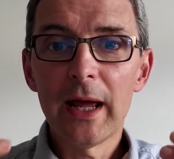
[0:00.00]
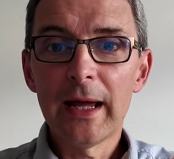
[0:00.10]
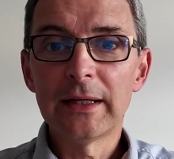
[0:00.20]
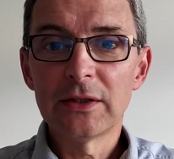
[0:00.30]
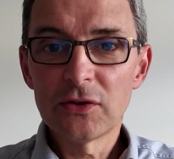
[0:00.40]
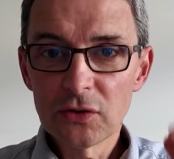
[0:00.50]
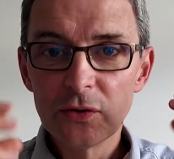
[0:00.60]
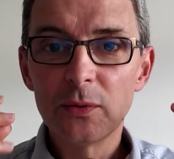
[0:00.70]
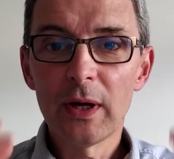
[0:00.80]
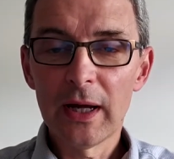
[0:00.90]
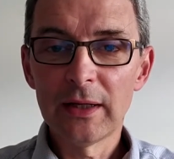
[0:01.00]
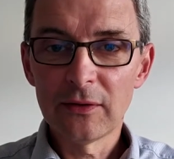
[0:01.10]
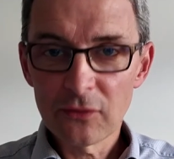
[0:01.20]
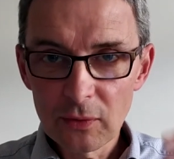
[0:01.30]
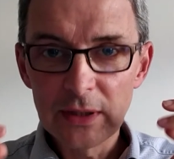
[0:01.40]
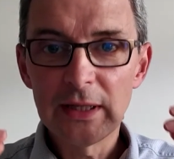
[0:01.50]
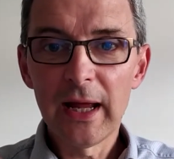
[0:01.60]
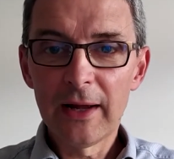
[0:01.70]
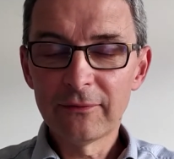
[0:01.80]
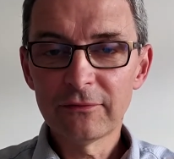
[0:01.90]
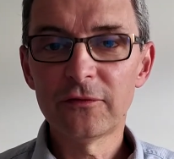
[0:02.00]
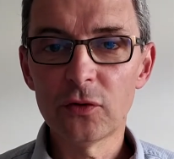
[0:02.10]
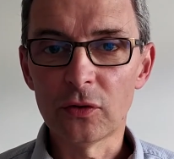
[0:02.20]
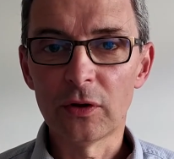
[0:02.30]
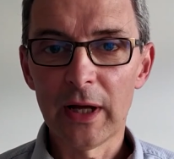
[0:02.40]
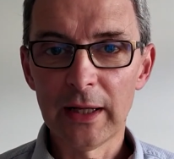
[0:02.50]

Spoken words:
and 2 and 3 and 4,